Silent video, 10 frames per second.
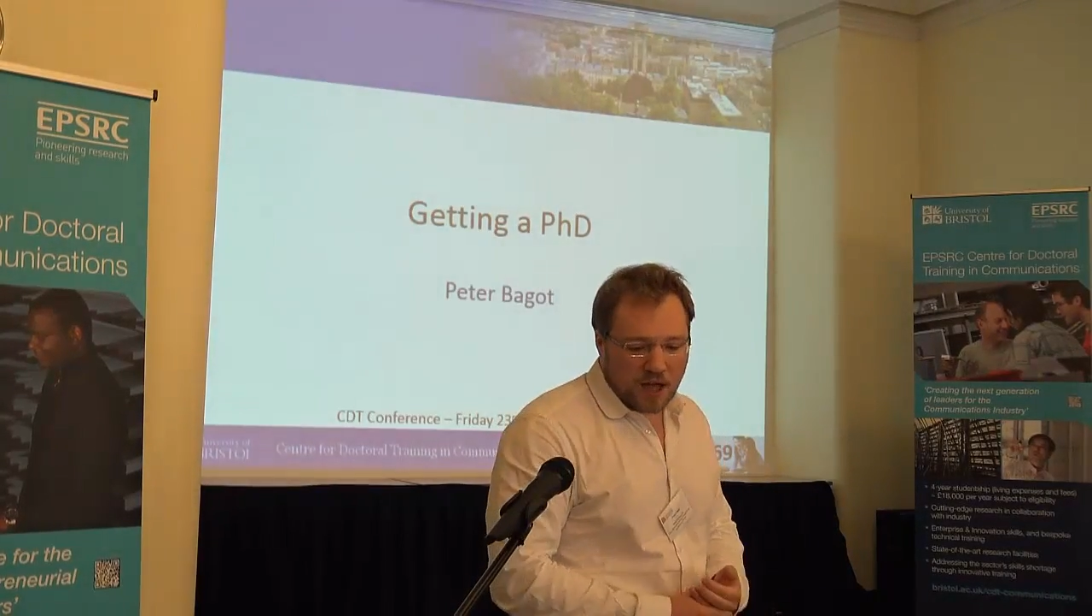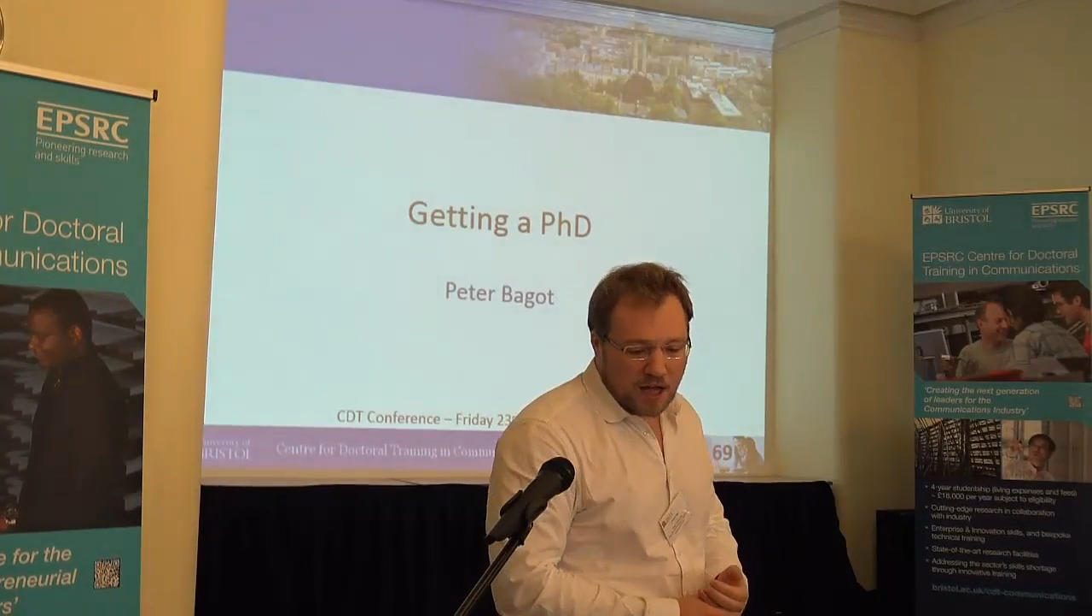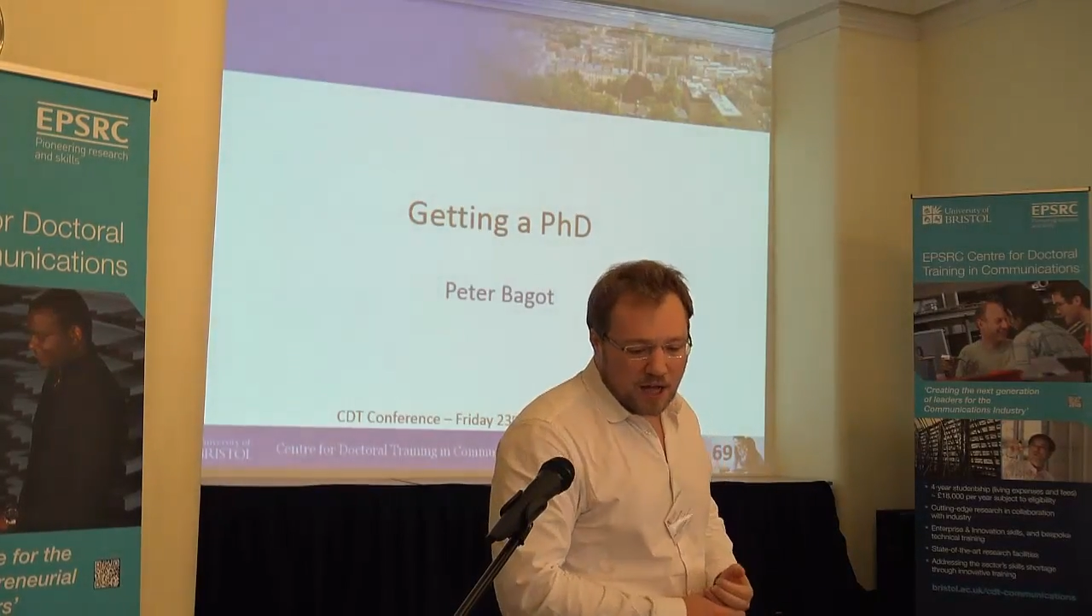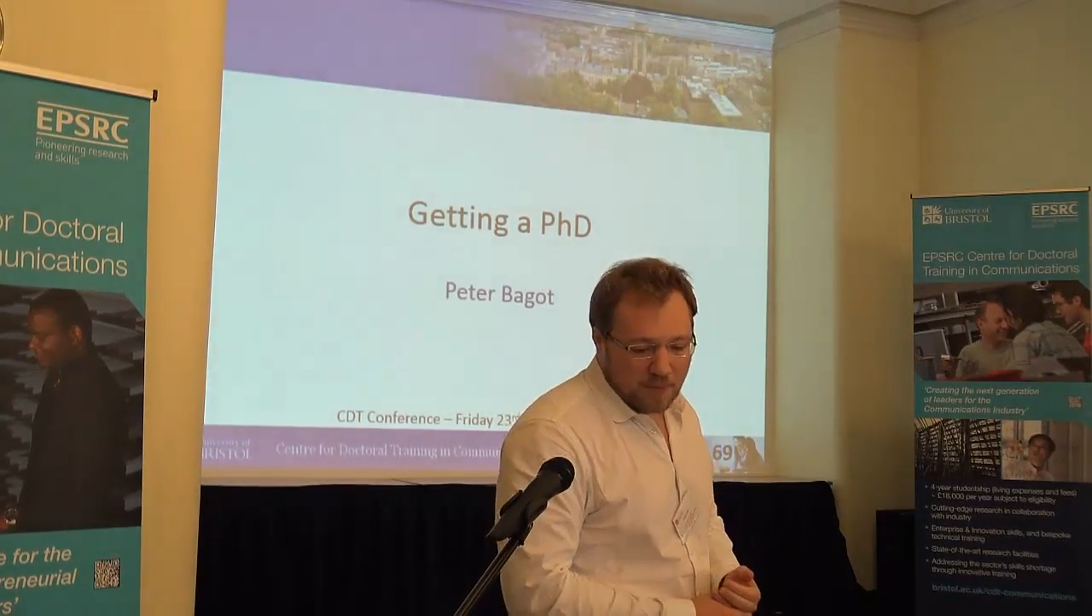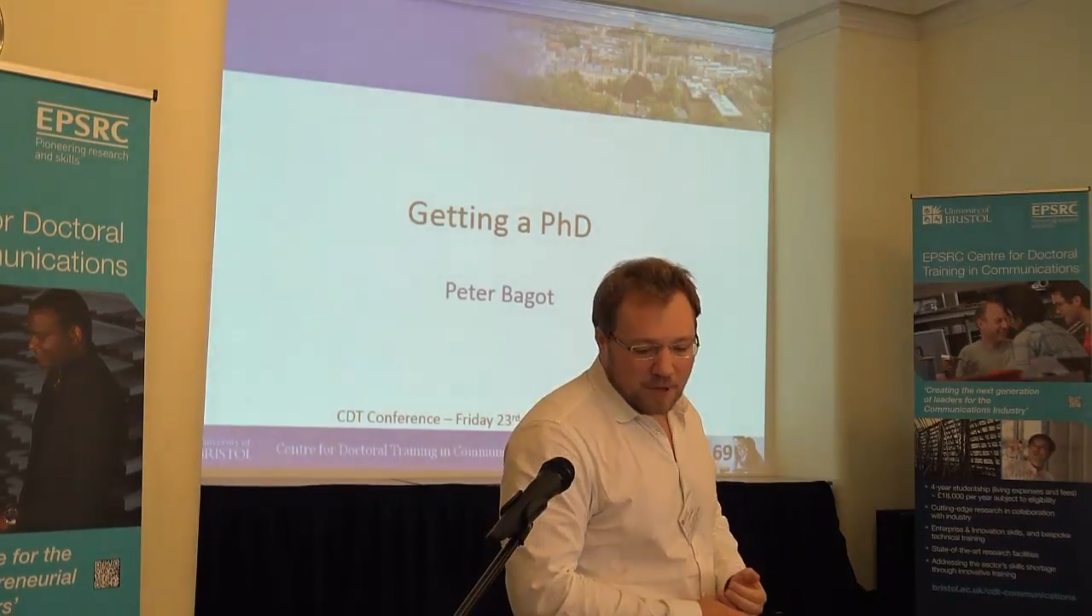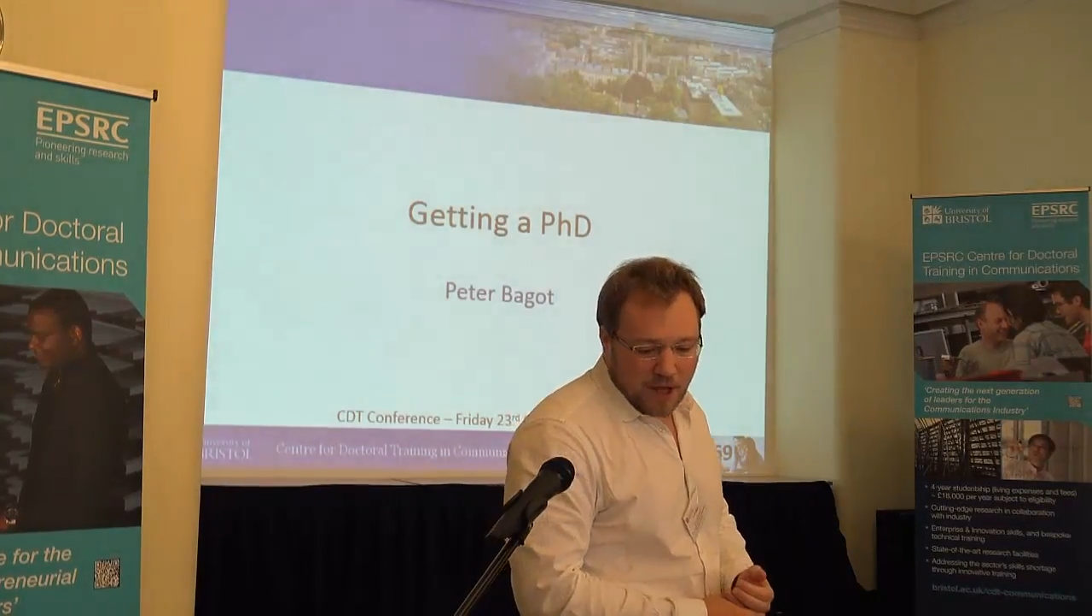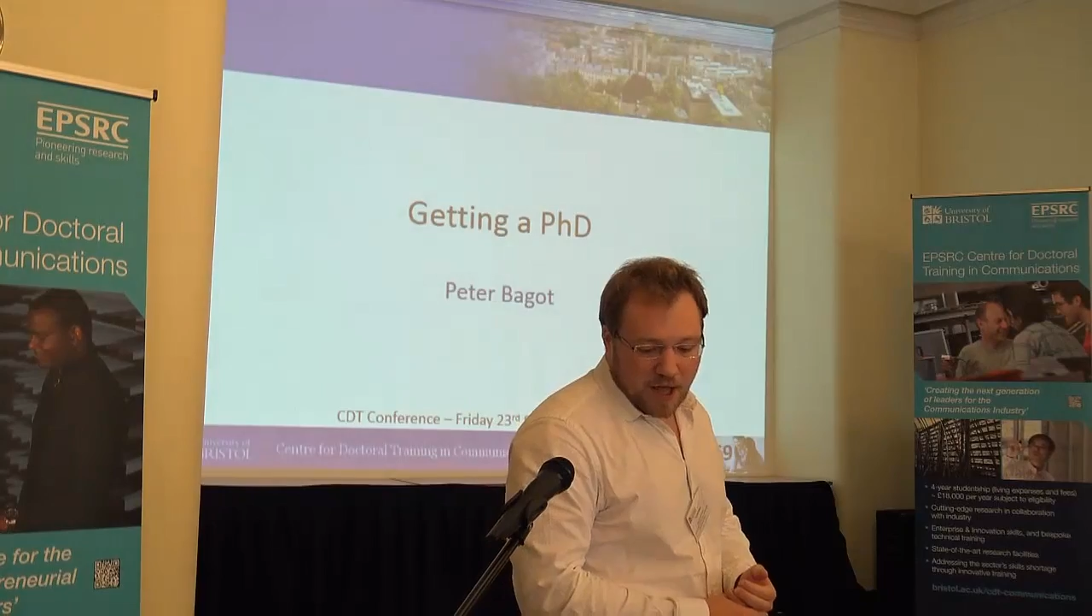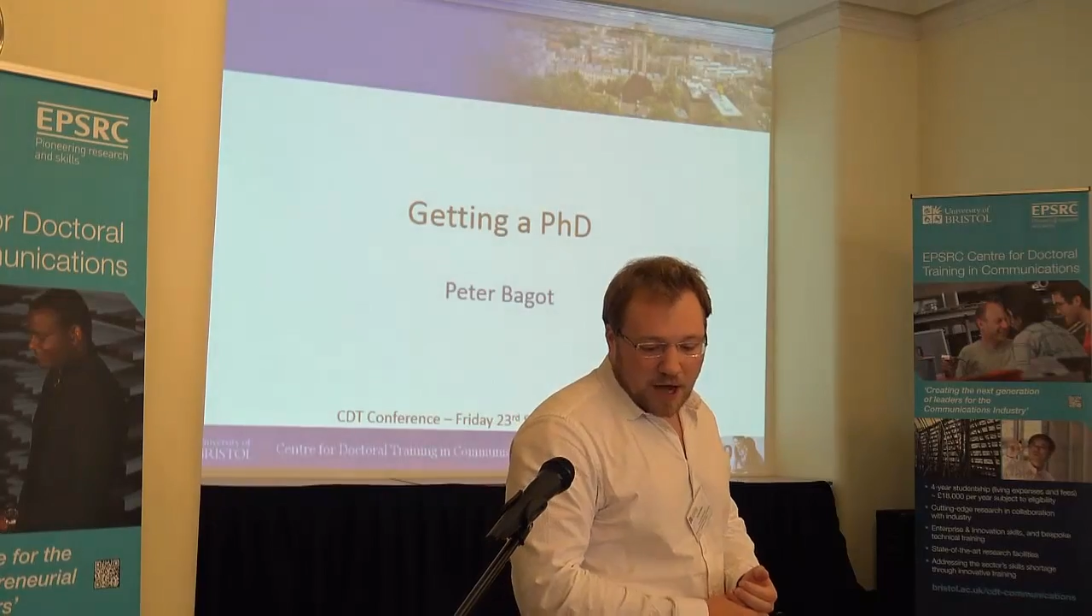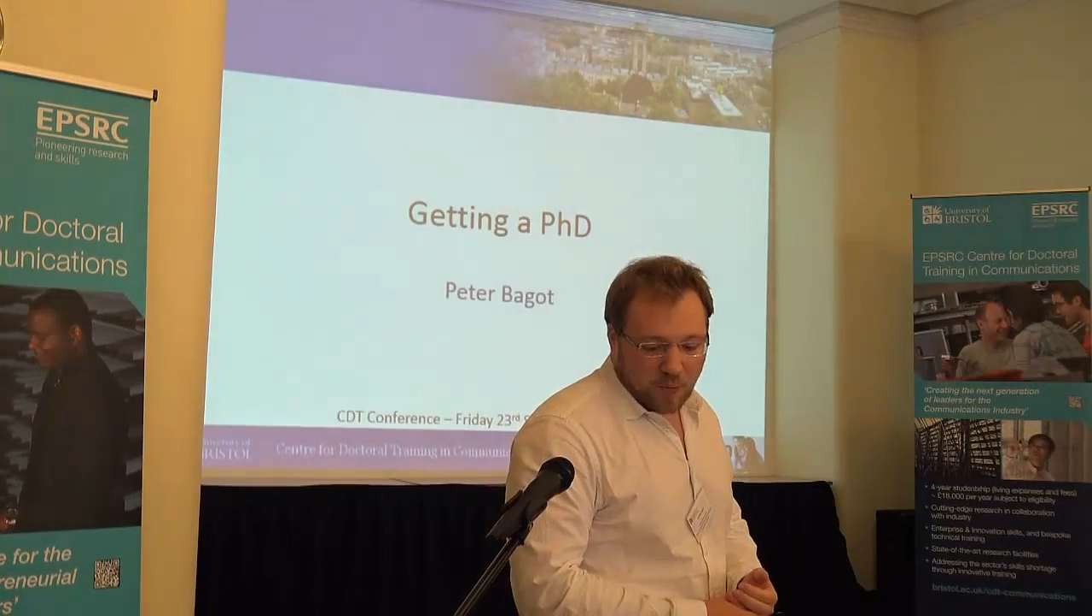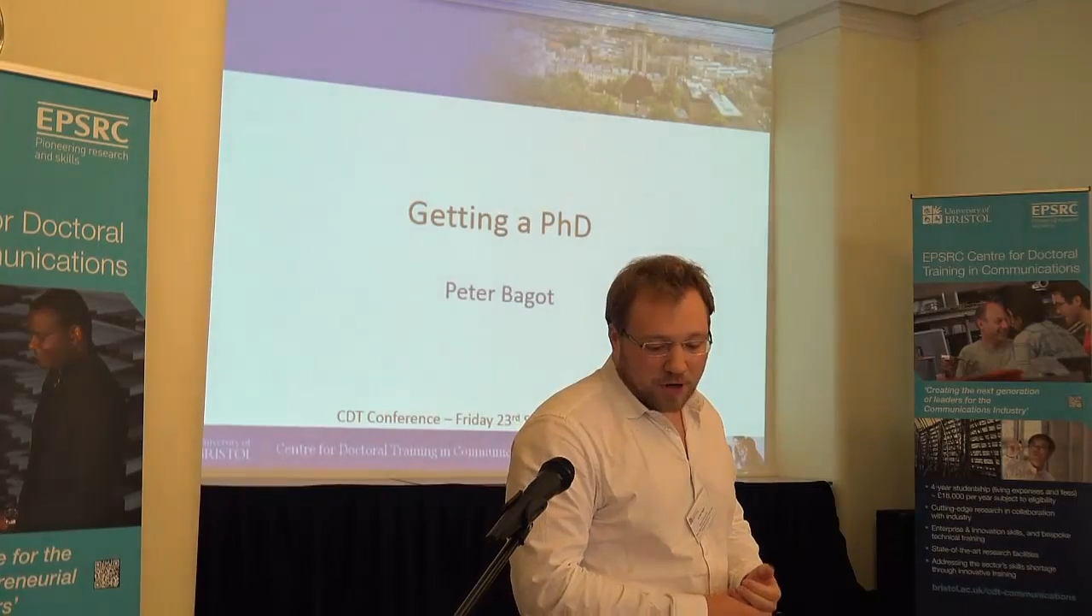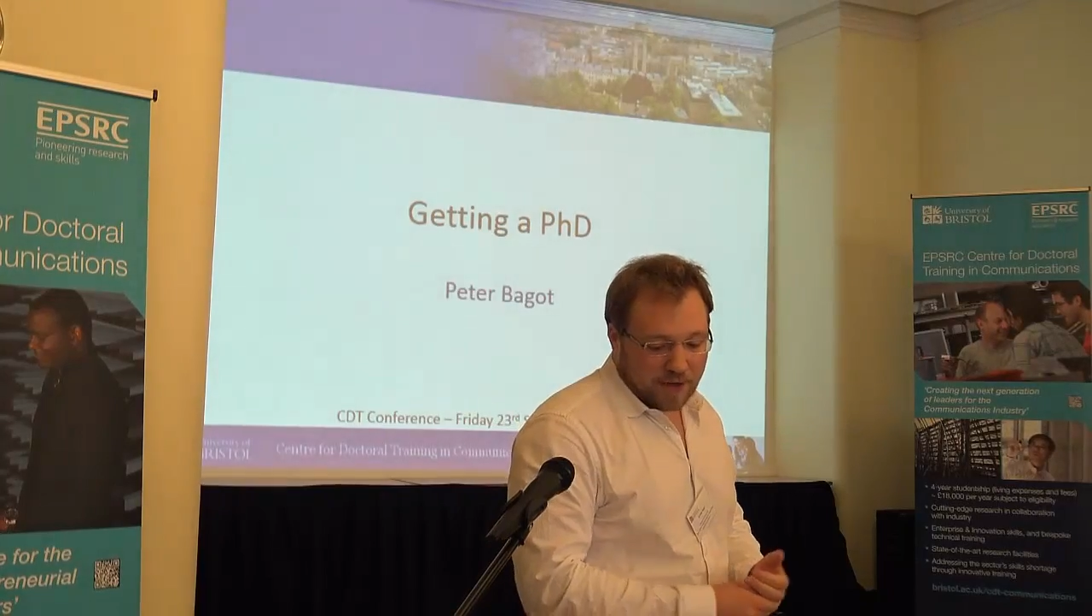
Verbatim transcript: um, and what